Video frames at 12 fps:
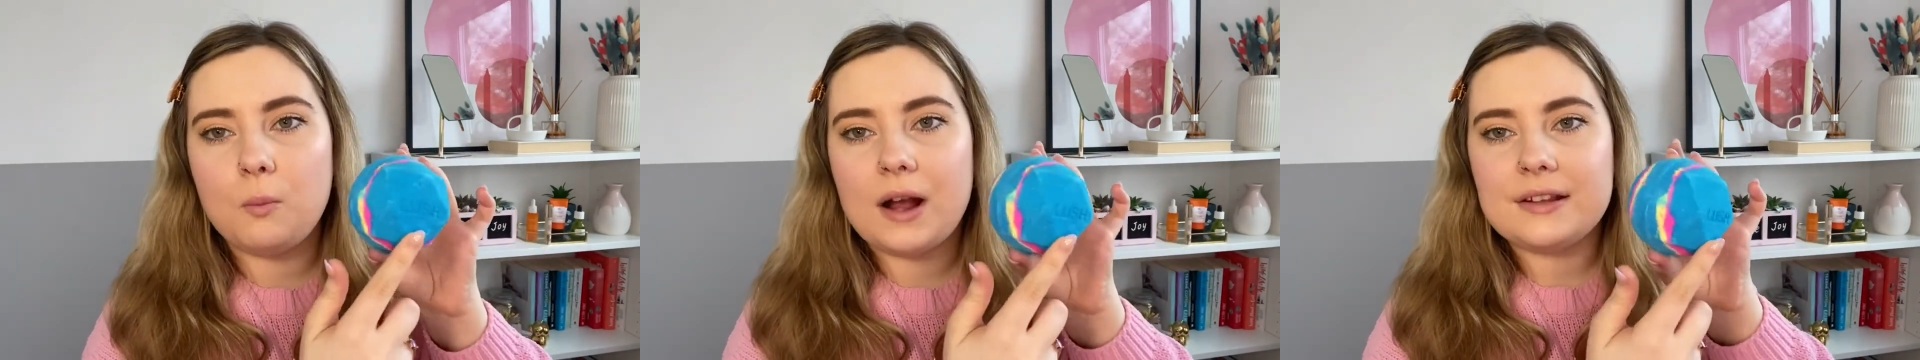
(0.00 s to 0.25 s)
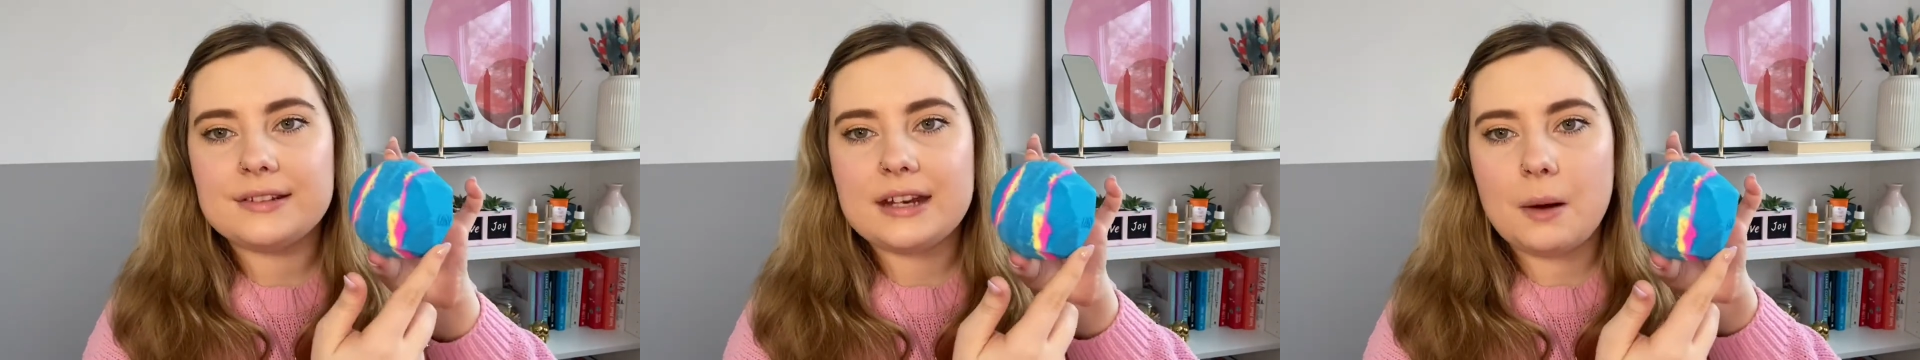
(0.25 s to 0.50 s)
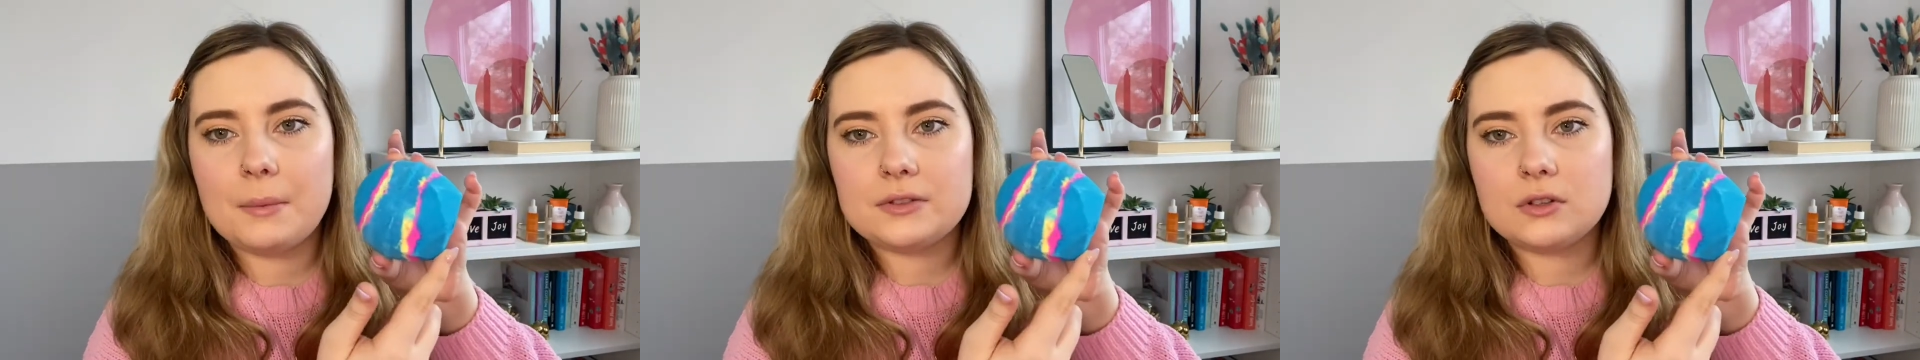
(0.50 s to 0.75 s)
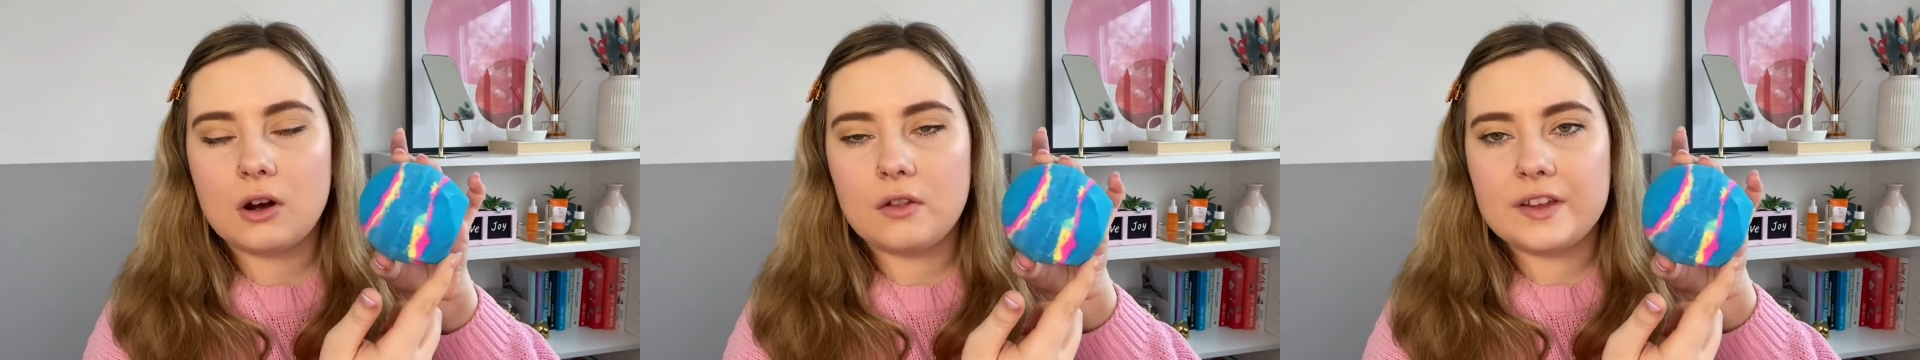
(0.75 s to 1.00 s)
whereas now
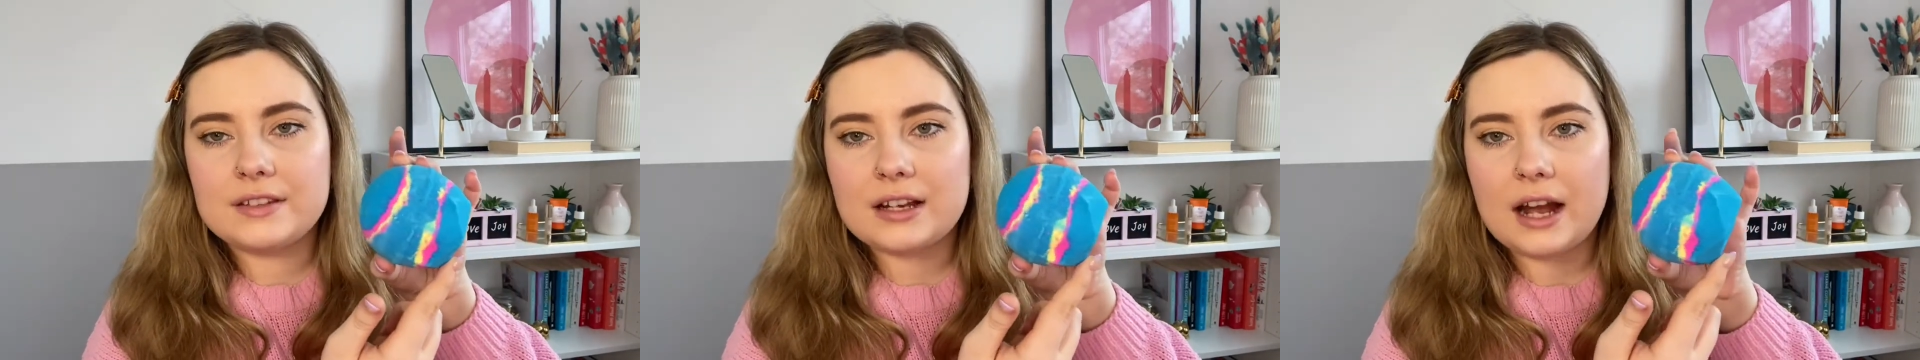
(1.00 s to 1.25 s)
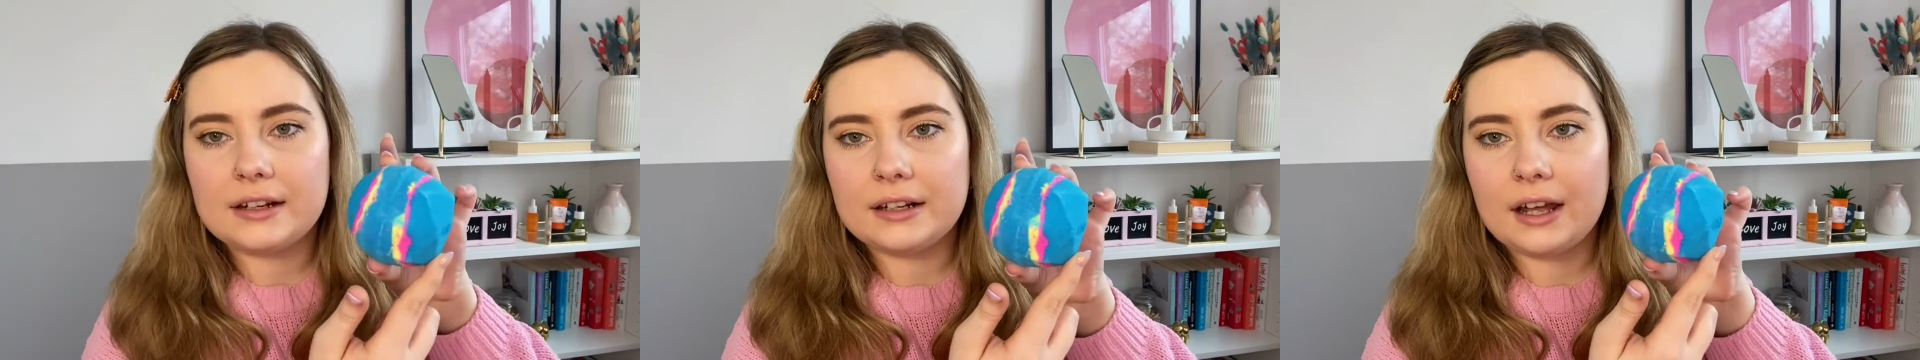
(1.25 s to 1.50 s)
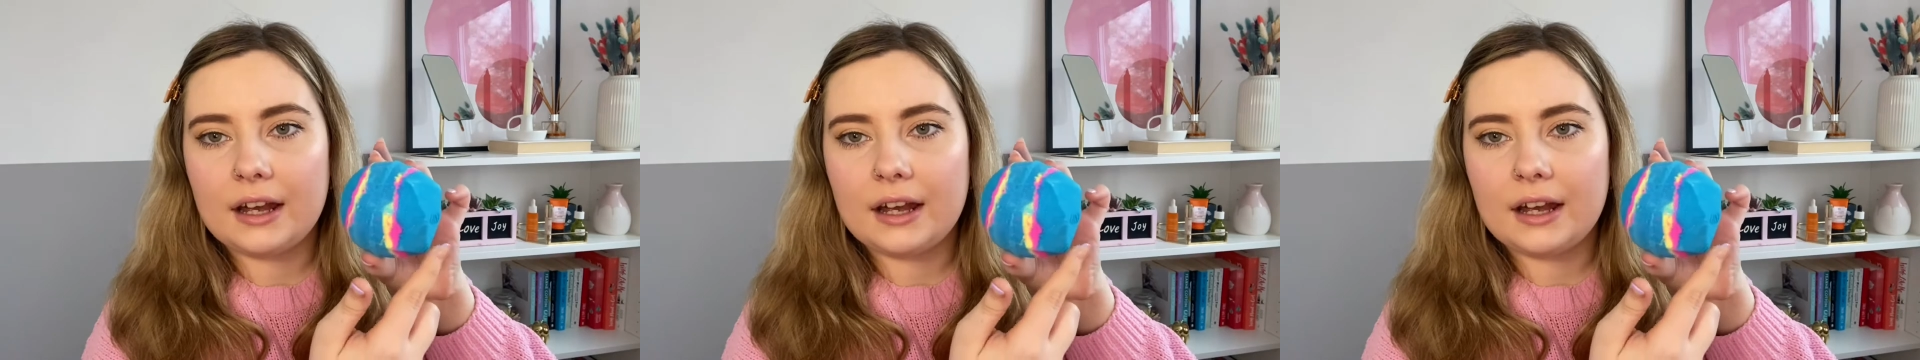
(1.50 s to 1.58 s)
it's got this kind of